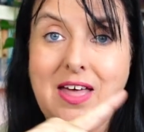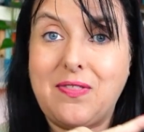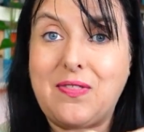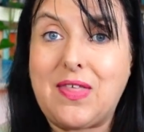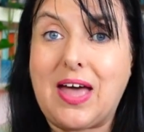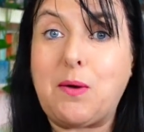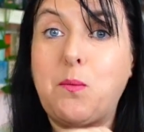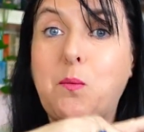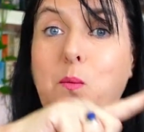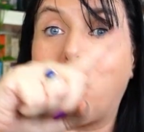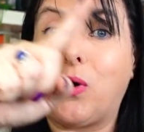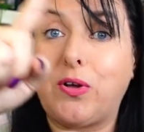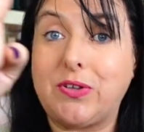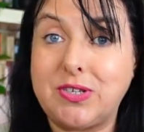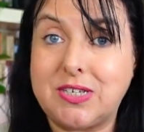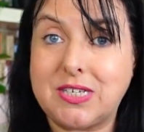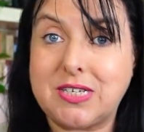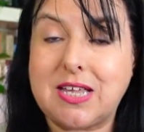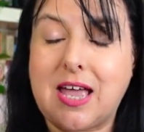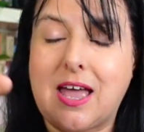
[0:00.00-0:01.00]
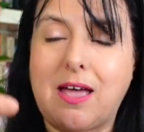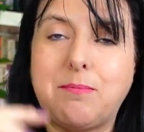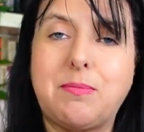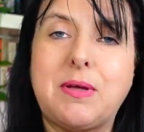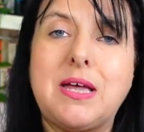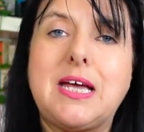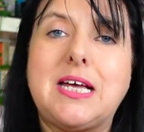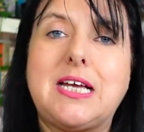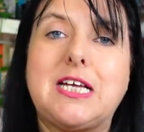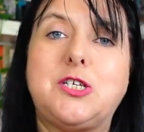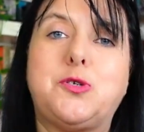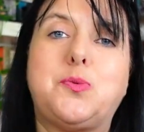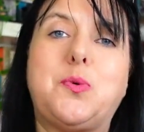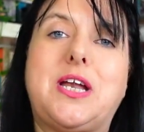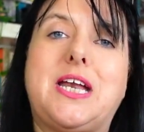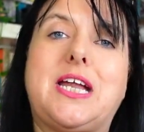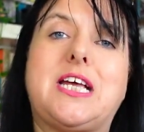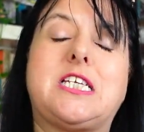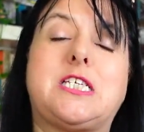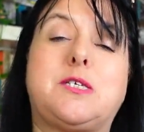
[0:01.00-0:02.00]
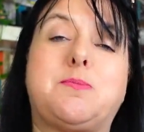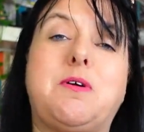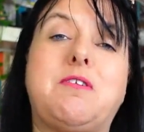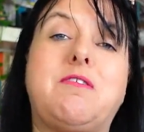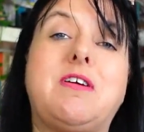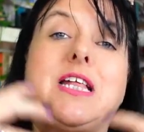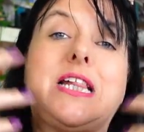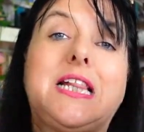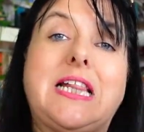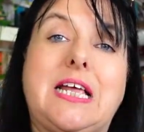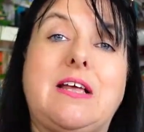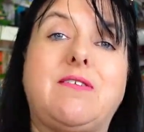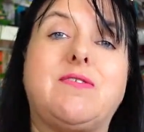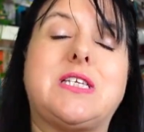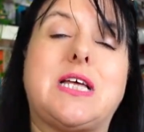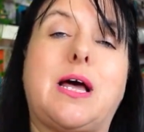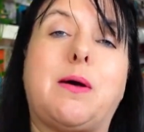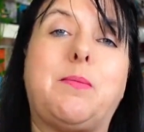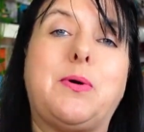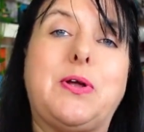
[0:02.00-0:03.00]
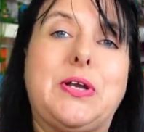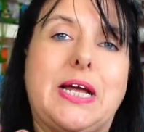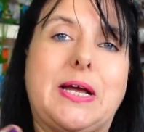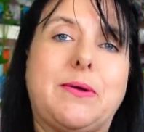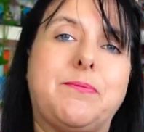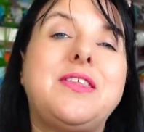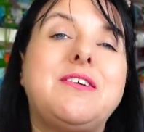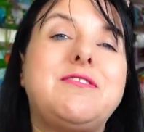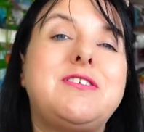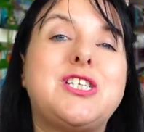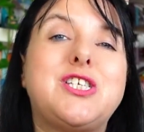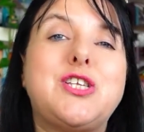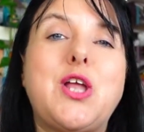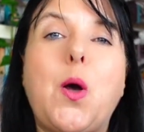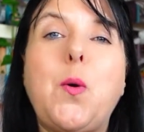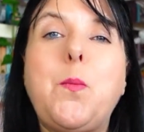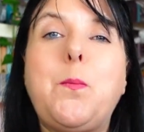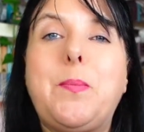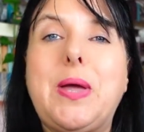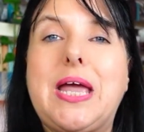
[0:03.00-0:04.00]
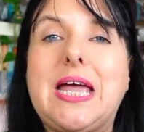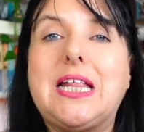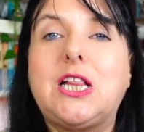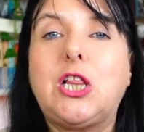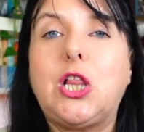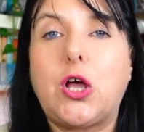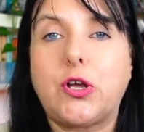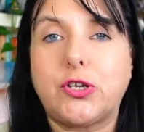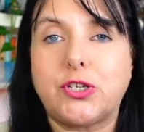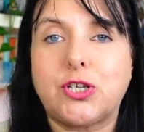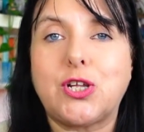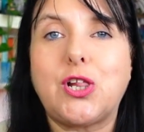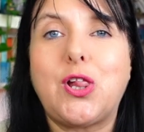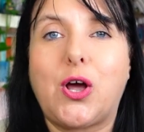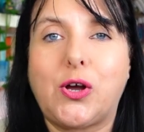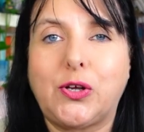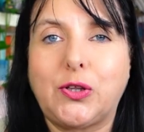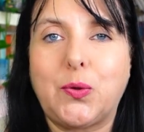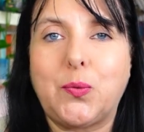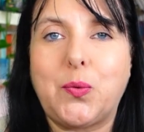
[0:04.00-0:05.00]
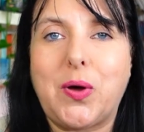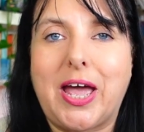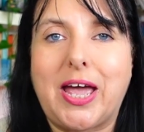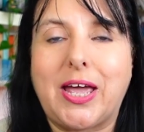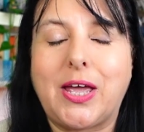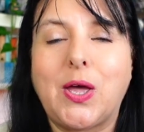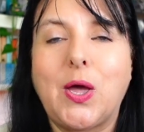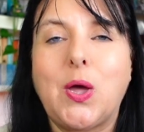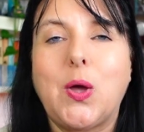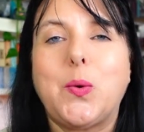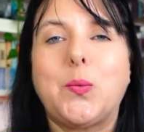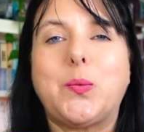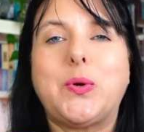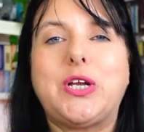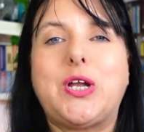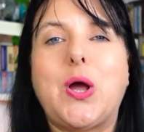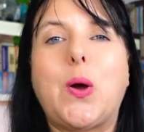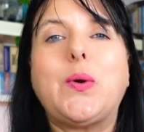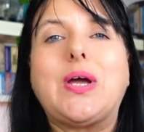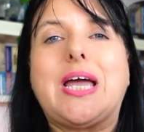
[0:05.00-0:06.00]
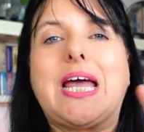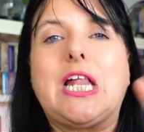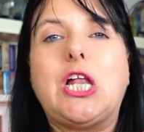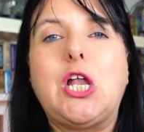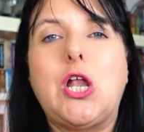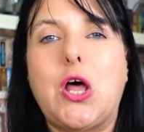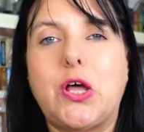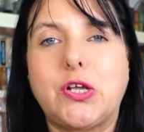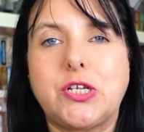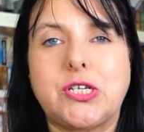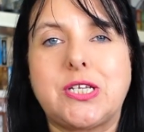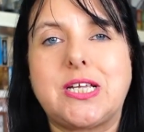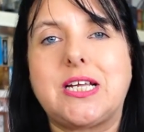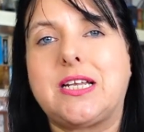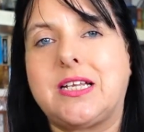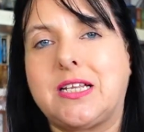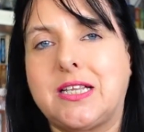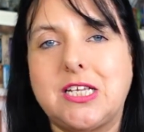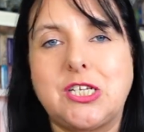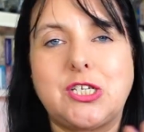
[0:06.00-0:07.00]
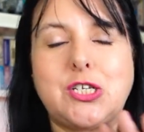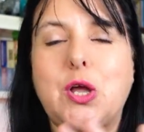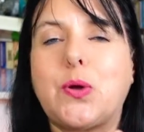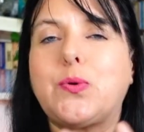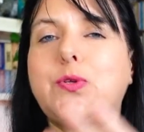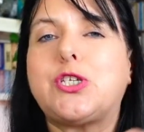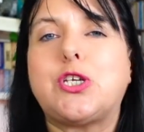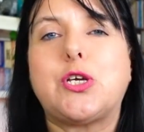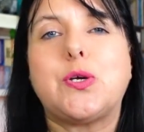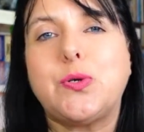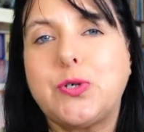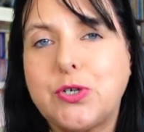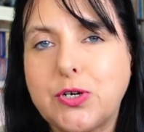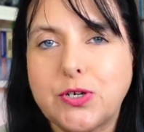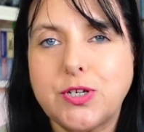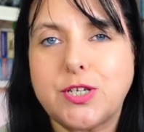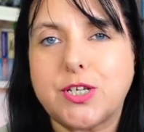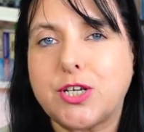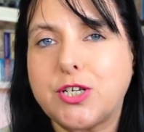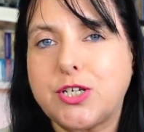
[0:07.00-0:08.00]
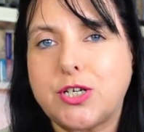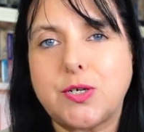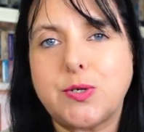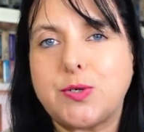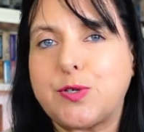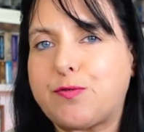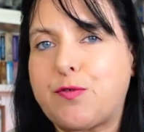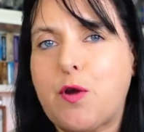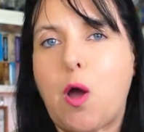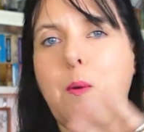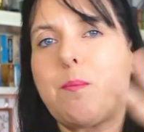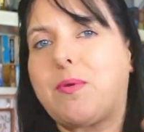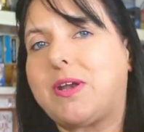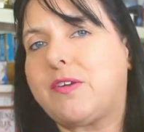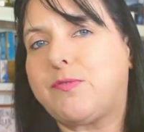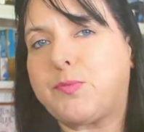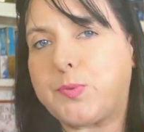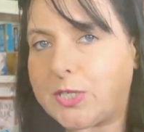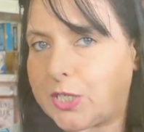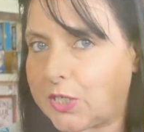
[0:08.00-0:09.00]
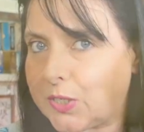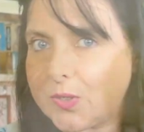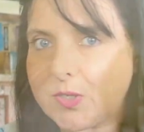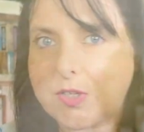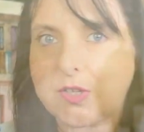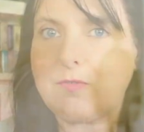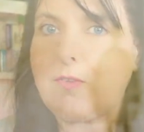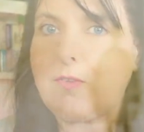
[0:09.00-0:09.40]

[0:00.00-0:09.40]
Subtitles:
That one step is when our spirit leaves our body. There is no being lost along the way. We don't get lost there's no 2 doors to choose from, and if we choose the